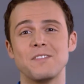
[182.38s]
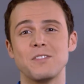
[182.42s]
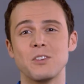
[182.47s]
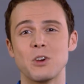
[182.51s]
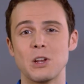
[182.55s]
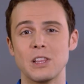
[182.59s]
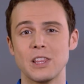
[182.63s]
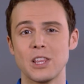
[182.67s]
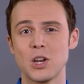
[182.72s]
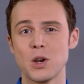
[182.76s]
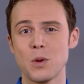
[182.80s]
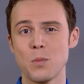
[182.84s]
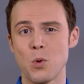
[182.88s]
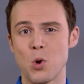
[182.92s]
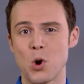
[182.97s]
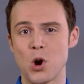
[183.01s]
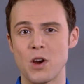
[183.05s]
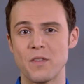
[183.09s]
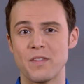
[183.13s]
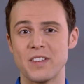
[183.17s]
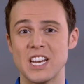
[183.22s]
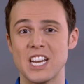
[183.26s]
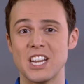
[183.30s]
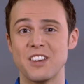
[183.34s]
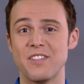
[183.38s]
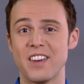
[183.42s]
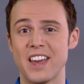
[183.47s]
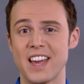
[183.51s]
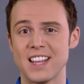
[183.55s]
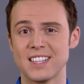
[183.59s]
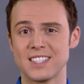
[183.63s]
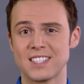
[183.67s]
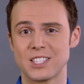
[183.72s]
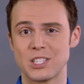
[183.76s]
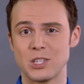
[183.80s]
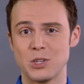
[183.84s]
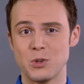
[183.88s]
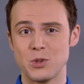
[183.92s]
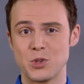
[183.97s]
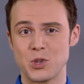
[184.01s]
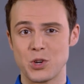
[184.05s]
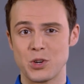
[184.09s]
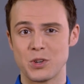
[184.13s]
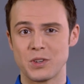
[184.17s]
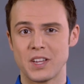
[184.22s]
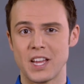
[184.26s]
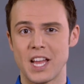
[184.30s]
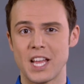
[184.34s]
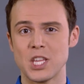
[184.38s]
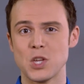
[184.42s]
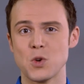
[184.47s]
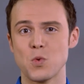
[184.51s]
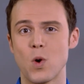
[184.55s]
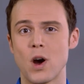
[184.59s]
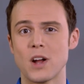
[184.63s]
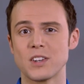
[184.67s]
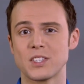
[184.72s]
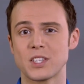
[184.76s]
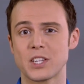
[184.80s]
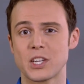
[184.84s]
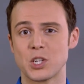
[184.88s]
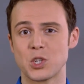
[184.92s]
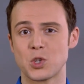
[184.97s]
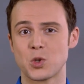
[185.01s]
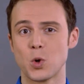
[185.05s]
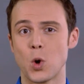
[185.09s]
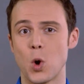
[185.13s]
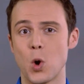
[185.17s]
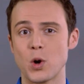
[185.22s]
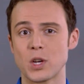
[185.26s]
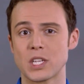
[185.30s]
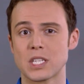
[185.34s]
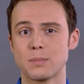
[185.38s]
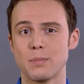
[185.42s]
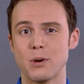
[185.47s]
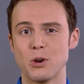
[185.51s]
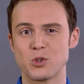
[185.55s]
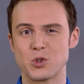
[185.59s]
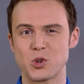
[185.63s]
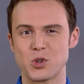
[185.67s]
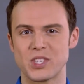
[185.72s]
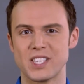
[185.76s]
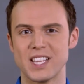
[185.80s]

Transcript: if you're a little more of an advanced user and you want to control exposure